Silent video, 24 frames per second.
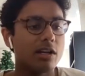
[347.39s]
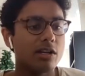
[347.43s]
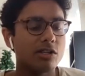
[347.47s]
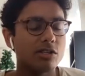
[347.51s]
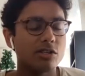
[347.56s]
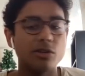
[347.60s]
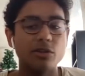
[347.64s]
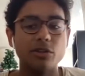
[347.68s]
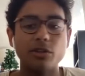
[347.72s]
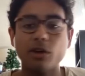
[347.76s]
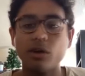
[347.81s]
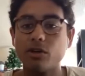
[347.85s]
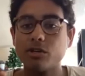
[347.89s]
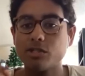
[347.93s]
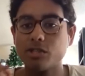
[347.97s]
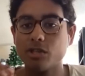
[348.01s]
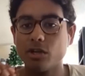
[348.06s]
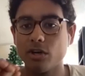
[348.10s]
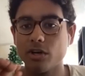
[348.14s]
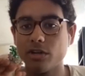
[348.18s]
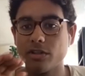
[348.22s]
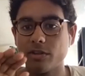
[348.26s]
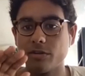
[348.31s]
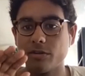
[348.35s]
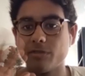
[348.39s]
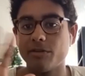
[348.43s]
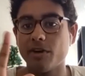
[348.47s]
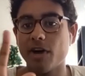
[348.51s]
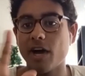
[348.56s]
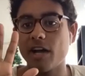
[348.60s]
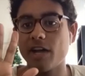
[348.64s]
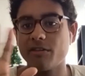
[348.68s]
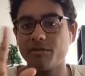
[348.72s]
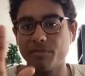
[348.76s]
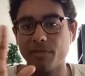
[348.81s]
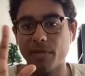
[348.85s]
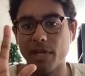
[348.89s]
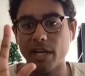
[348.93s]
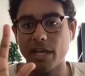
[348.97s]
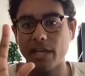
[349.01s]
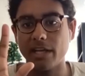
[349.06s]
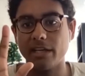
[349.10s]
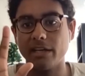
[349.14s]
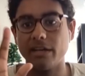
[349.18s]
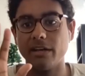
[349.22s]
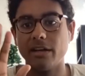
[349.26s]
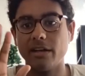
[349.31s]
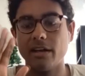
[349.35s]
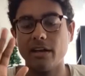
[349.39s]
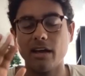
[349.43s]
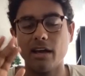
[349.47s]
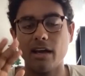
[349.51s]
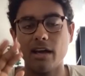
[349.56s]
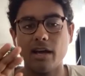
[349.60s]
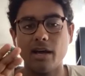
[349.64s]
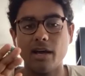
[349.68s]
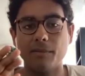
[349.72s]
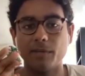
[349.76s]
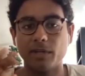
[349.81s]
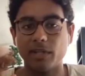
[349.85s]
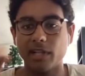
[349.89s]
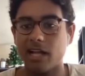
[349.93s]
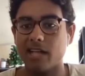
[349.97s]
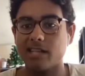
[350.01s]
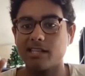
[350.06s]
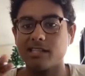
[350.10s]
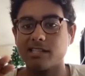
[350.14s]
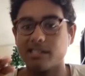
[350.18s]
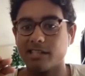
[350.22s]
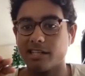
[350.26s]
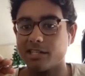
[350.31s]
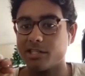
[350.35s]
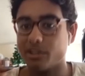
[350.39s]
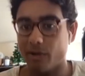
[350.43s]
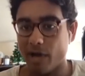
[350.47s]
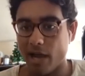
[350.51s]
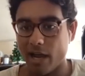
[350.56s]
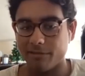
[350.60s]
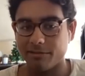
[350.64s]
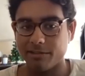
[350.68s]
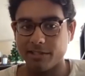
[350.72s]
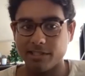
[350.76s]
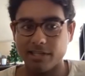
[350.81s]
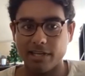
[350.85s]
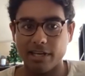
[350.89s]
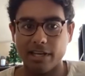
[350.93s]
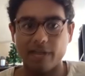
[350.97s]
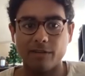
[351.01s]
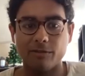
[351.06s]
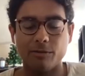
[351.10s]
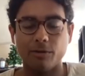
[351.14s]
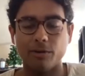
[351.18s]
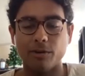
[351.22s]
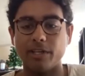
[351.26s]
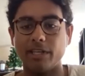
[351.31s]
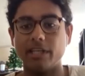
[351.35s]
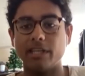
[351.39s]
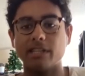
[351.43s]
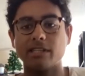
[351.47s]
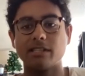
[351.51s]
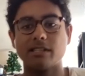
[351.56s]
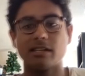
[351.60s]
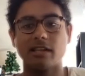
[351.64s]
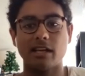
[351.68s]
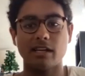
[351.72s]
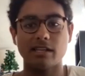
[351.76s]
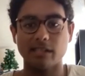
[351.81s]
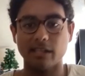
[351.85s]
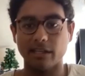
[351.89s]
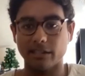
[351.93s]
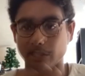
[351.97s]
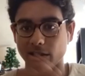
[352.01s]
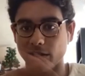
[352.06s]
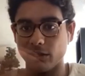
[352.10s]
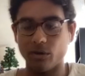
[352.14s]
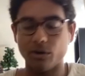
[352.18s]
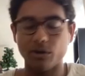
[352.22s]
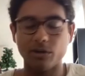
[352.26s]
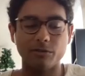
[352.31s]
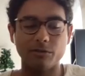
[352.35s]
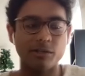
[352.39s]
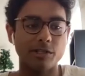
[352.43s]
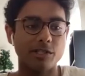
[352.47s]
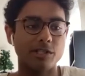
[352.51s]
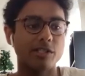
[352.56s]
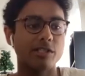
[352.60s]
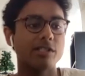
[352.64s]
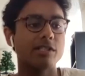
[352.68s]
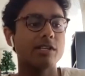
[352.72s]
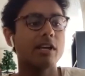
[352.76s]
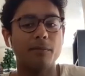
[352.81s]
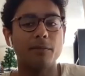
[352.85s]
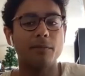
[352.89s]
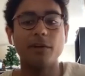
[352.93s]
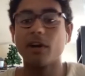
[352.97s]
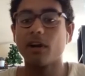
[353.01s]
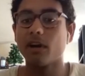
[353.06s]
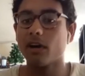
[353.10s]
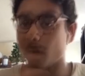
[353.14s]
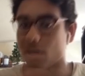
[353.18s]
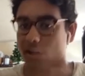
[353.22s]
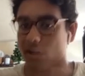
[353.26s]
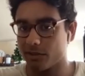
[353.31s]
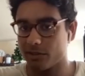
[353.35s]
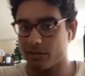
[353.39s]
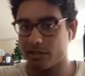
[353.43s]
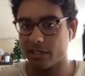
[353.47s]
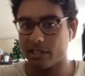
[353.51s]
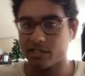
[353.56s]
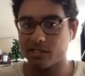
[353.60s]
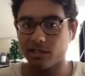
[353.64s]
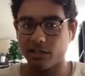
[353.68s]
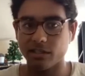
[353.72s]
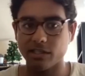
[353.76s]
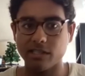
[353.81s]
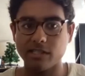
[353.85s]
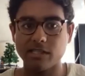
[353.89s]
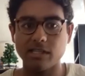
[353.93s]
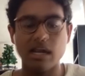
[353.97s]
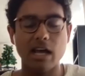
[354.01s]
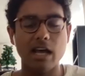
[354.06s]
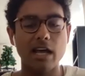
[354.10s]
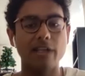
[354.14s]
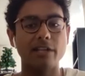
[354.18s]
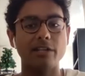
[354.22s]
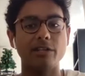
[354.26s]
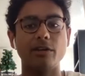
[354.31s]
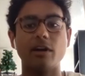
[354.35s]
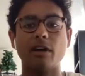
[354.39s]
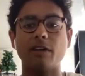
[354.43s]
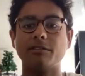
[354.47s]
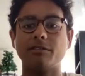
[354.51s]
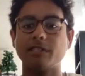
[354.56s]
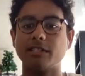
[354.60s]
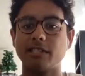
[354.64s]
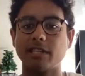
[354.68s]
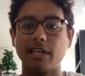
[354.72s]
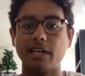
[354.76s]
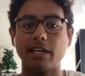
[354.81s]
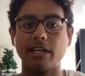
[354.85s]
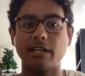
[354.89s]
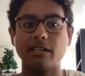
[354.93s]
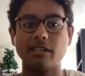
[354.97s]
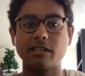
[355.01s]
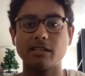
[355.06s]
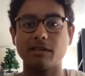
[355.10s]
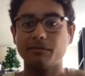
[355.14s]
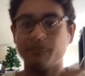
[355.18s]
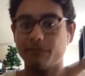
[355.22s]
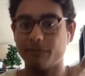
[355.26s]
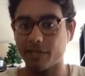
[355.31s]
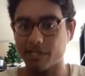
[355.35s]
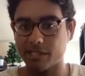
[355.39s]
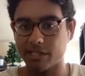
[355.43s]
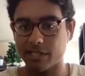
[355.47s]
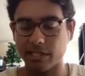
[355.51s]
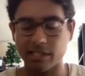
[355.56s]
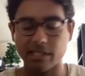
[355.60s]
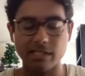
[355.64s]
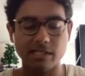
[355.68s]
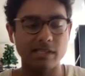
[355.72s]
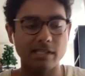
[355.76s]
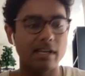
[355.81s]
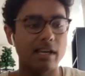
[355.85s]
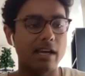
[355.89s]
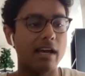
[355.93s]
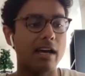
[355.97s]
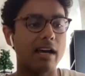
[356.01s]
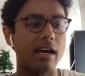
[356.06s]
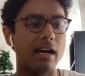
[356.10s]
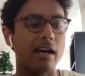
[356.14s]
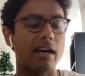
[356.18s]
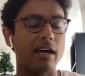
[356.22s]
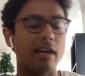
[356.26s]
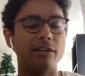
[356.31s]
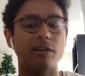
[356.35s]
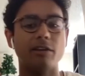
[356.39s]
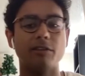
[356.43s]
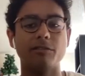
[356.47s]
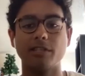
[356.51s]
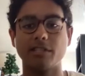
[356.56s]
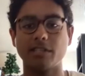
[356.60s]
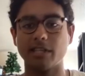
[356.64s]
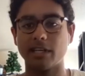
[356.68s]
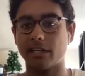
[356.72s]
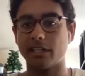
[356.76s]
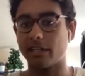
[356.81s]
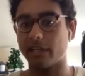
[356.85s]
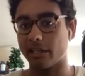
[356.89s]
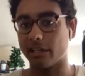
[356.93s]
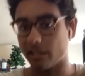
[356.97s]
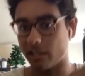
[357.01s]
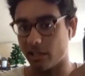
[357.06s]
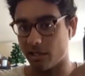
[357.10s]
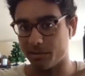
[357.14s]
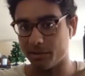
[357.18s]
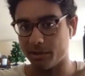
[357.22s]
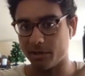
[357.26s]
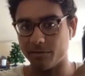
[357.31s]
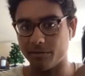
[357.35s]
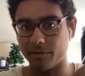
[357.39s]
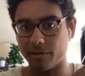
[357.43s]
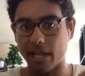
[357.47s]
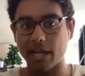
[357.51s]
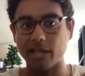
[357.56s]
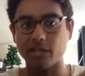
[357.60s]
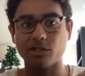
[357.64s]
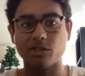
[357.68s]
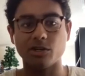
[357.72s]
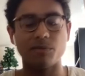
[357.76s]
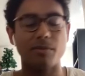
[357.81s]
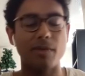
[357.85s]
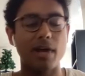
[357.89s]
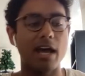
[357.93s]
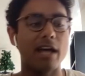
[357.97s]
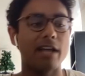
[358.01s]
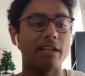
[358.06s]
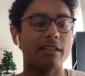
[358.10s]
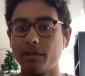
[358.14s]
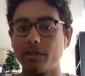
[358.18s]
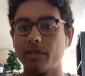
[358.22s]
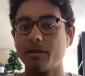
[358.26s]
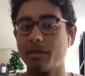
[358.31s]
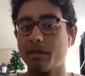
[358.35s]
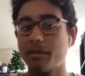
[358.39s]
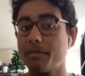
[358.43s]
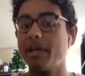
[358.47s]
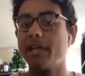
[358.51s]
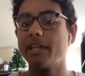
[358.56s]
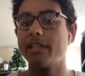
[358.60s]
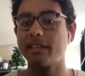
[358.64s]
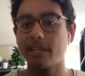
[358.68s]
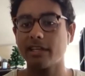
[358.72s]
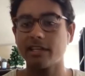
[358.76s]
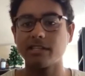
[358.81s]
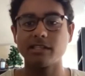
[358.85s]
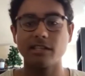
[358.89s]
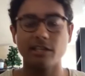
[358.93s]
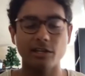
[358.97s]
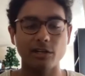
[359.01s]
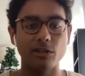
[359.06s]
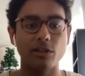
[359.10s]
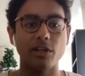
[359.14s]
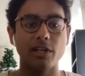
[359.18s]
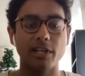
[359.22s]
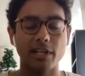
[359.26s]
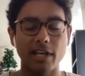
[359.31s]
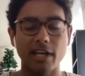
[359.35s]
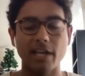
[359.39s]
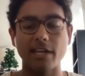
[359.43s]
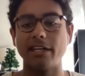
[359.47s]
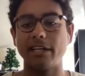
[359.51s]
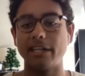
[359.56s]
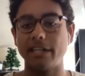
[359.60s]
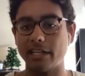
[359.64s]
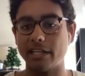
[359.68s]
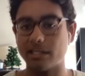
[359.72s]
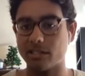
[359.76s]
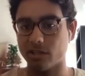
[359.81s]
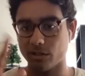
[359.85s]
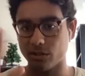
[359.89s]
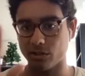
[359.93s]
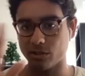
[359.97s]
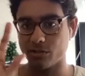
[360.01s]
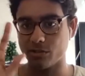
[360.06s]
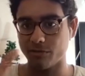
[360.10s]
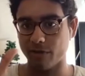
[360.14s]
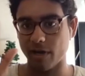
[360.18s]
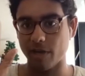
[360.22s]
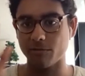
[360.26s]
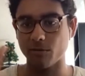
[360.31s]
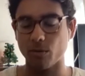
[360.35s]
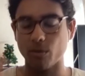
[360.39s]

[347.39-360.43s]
So those are the five main classes that you have to take for EECs as like the lower divisions. There are other things on the side. You have to take some physics. You have to take like a little bit of extra math. The main things that you're looking at in EECs are those five